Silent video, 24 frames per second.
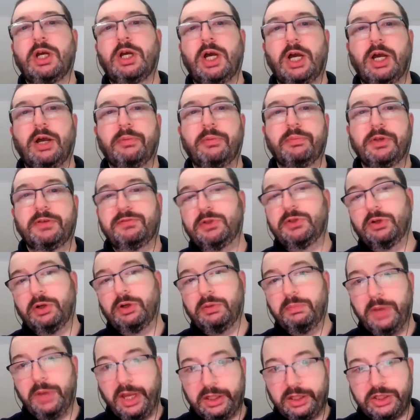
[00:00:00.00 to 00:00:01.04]
If
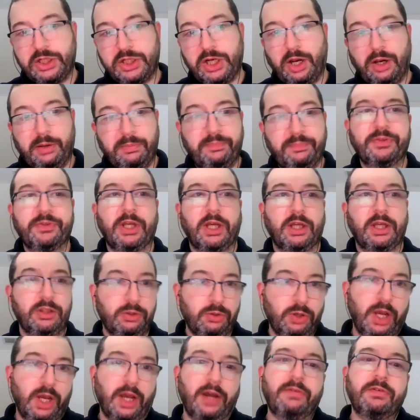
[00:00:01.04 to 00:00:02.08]
you're a Mac shop, then
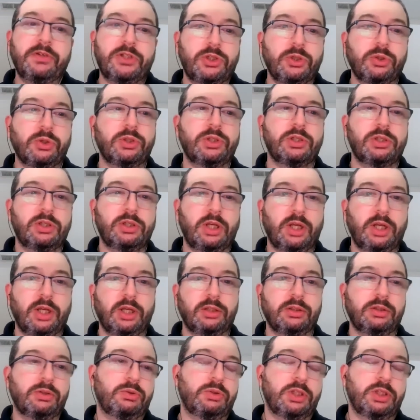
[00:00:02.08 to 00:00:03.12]
you have a choice,
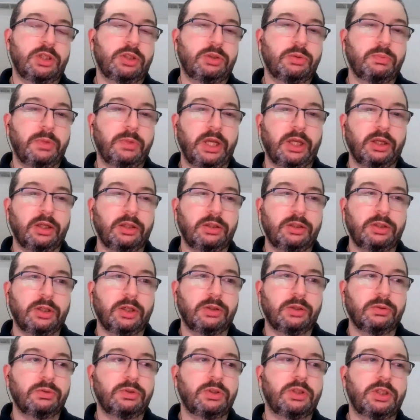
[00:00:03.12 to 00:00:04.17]
and you need
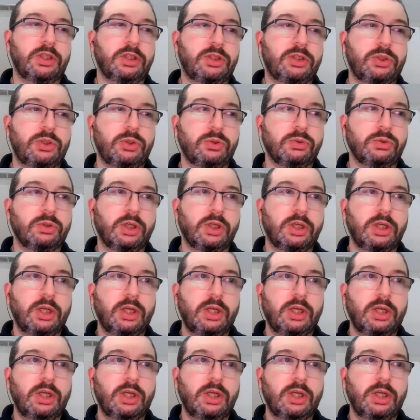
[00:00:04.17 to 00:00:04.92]
to